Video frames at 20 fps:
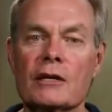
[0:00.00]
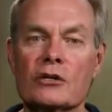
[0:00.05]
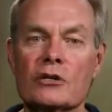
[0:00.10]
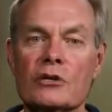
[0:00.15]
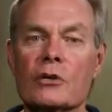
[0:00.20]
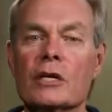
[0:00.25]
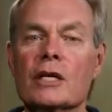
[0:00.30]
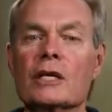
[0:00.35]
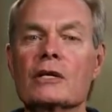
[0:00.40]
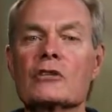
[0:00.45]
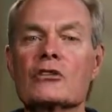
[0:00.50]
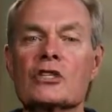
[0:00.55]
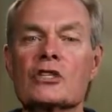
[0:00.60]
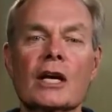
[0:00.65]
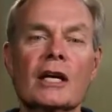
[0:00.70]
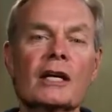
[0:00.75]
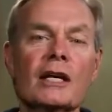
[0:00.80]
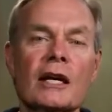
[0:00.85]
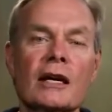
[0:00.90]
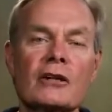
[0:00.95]
So again,
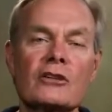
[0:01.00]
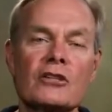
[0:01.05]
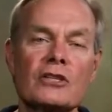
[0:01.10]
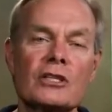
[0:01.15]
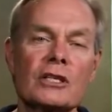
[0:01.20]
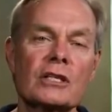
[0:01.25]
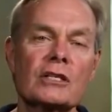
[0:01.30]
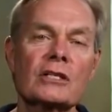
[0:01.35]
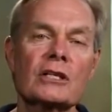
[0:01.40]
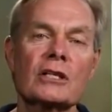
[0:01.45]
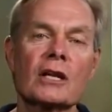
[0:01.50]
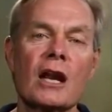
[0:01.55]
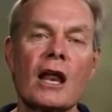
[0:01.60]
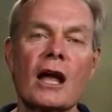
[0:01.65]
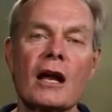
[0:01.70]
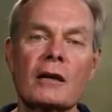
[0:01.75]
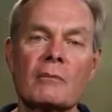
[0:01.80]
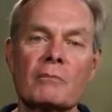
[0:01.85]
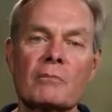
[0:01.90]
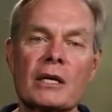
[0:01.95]
check it out, 6
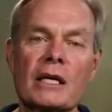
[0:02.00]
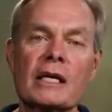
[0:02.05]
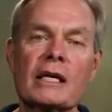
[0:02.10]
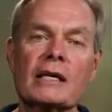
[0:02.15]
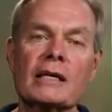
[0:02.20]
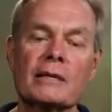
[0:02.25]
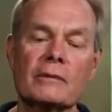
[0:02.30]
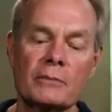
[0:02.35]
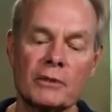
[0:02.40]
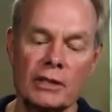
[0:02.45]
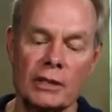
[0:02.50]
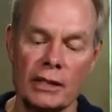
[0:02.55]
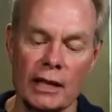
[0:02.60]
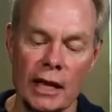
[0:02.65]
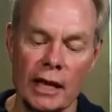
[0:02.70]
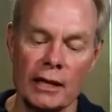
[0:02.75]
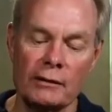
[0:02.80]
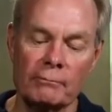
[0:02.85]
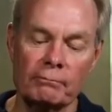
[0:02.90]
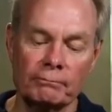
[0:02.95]
o'clock p.m.
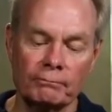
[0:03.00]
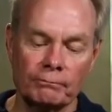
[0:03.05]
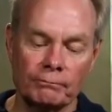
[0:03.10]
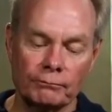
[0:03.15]
tonight.